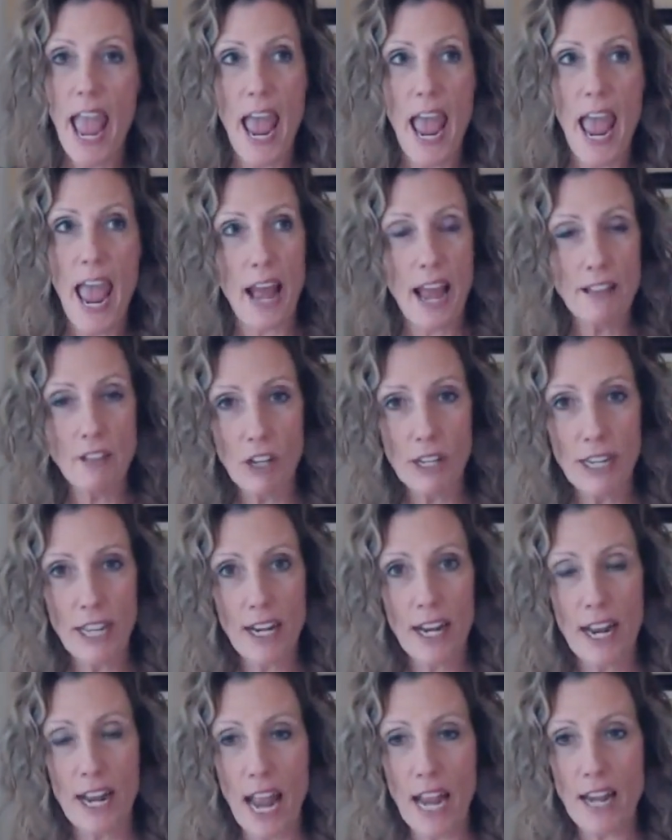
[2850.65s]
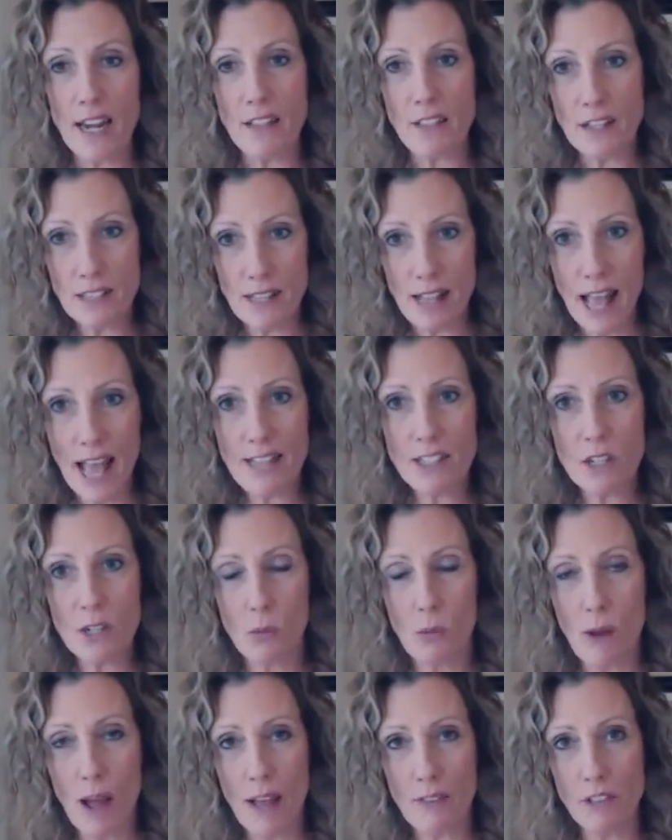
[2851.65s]
And I look at it, and in this last
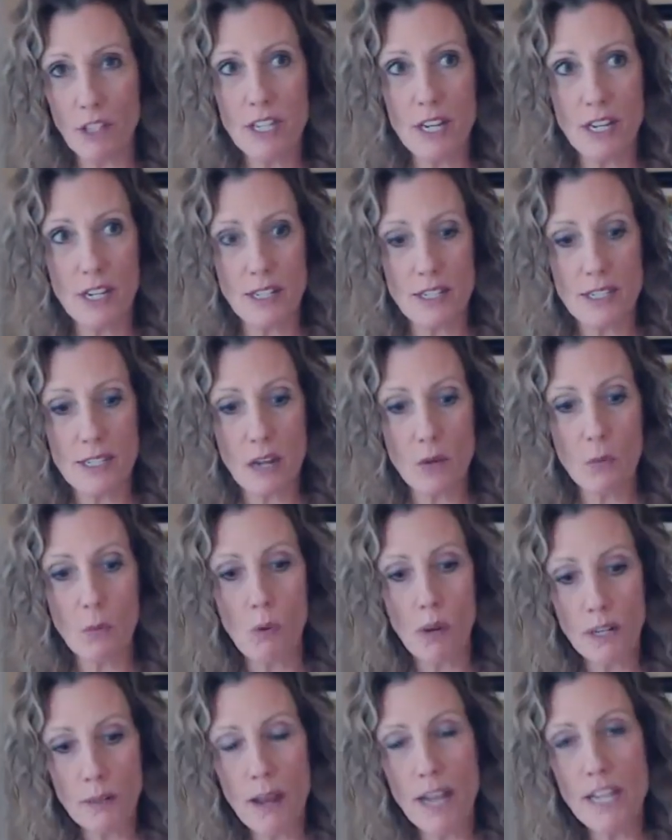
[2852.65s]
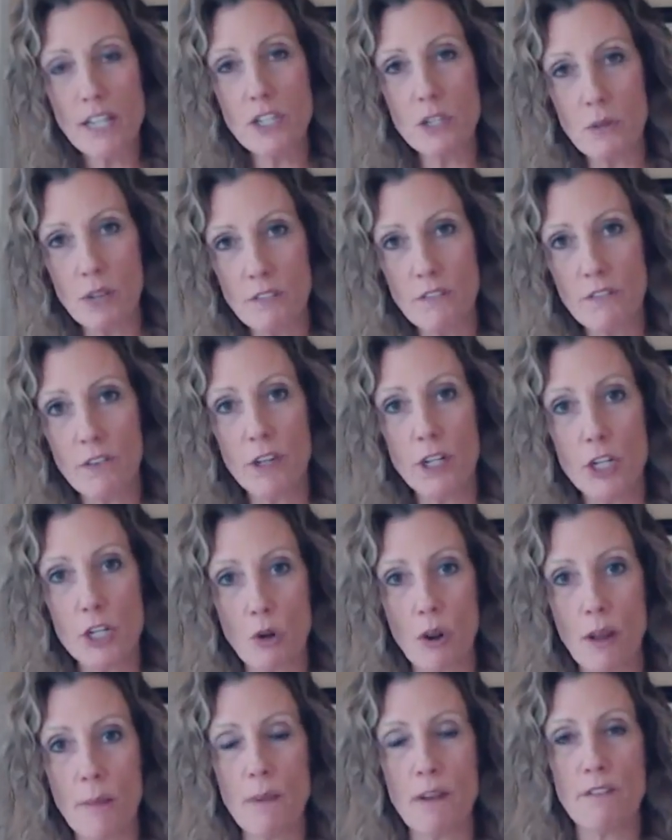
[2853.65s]
little while, I've looked at it and said, what am I doing for
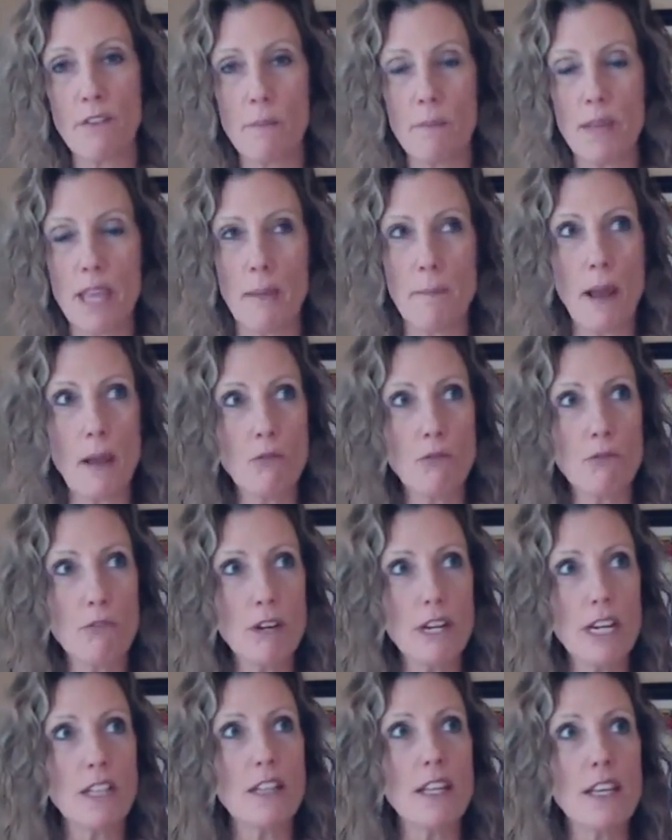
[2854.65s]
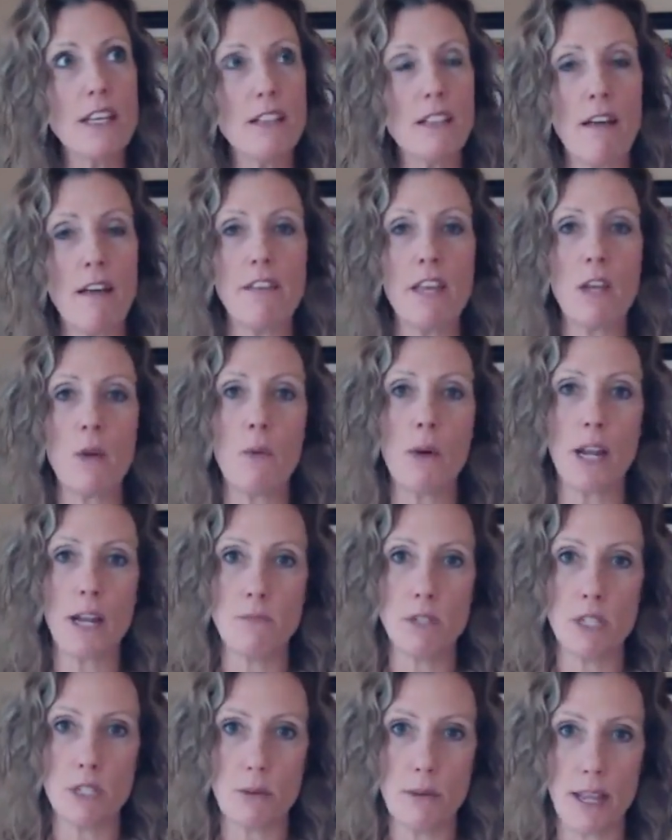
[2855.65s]
enjoyment for me? Am I really loving what
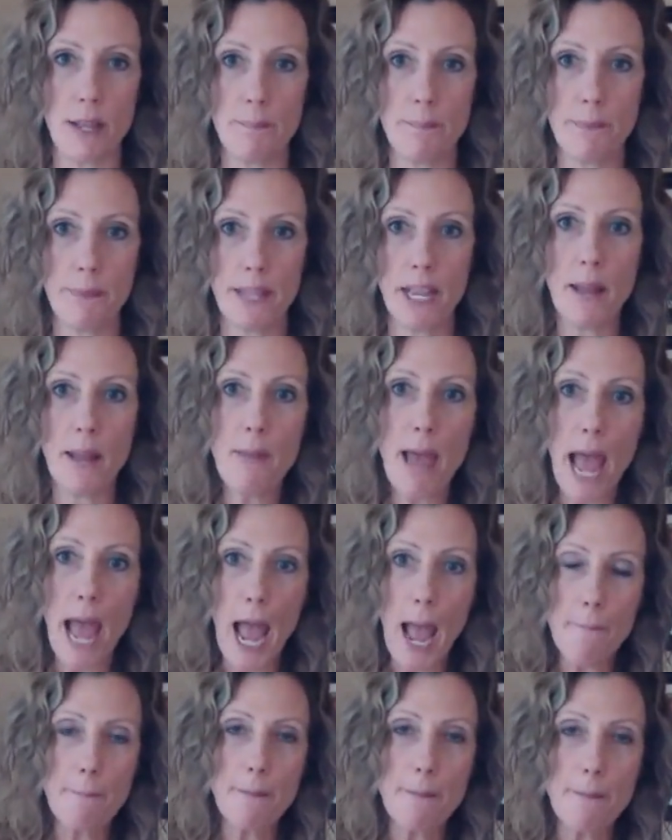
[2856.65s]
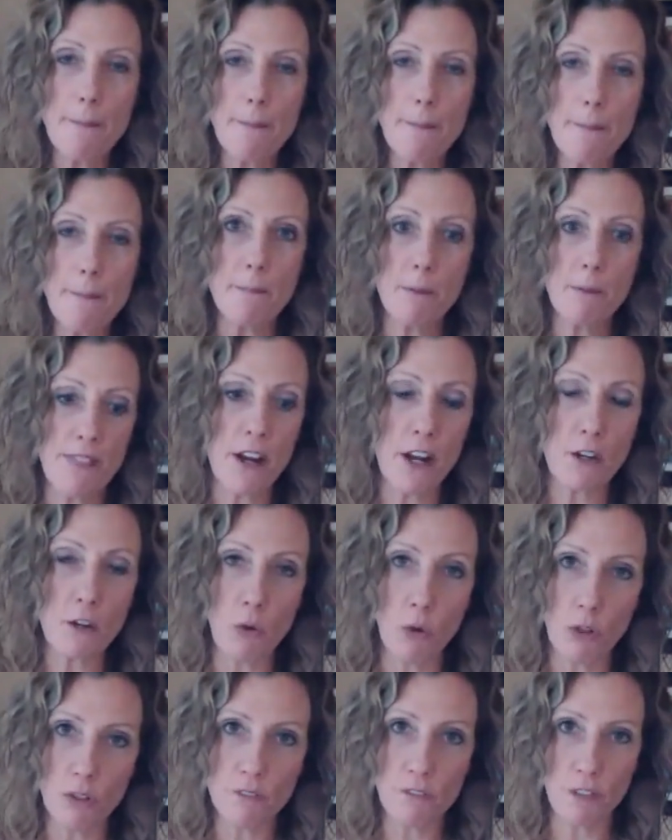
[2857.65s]
I'm doing? And I'm happy to put
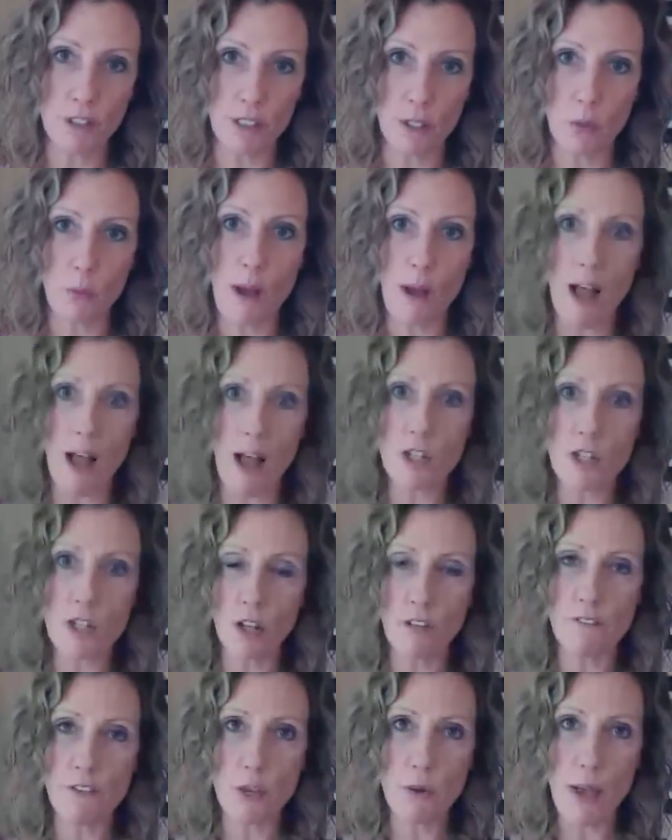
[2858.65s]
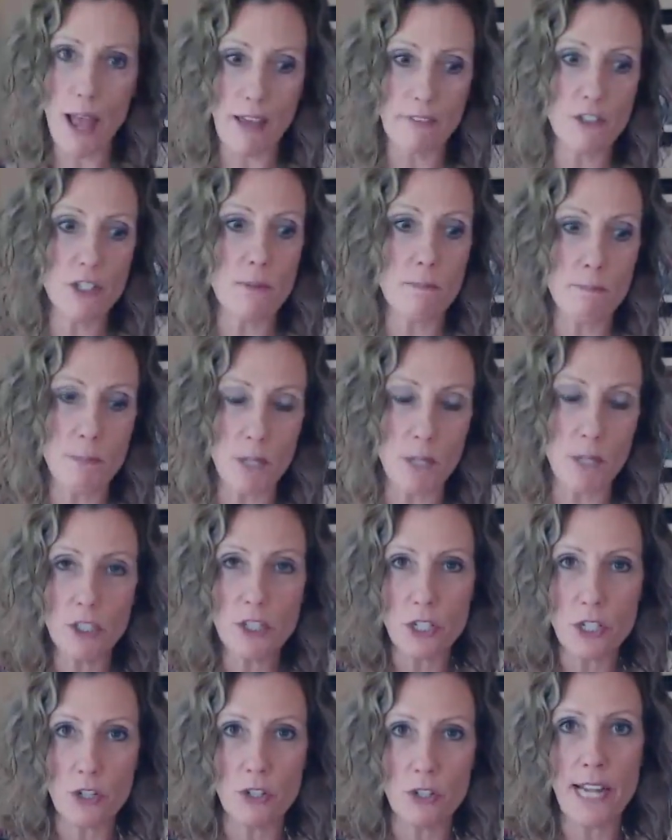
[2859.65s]
that on hold for a little while, as all of you have, to
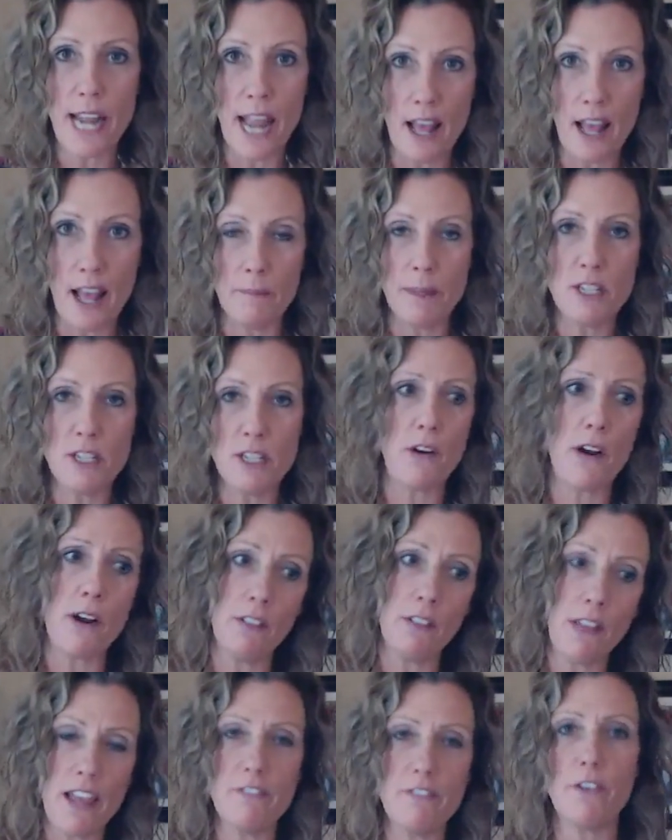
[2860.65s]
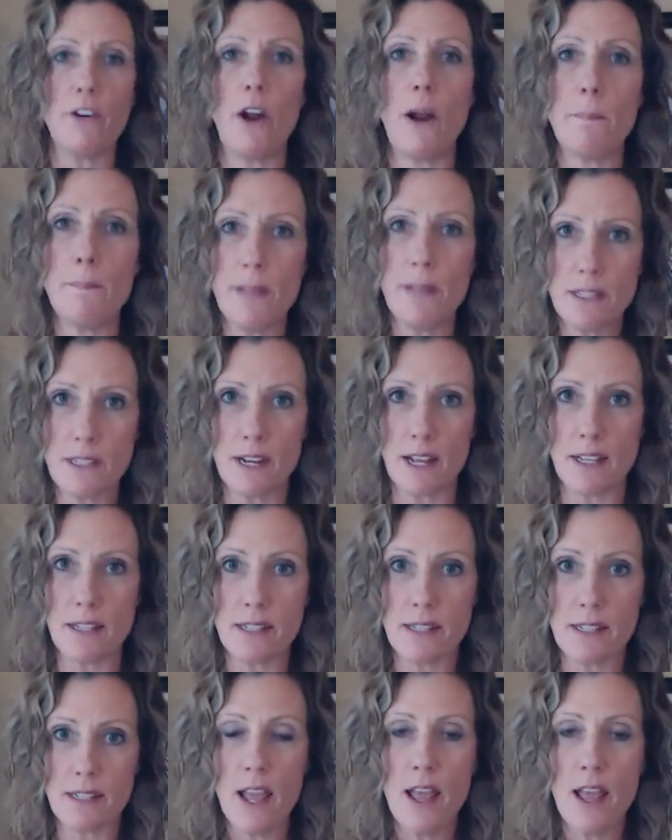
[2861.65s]
build a certain element of our life or our business.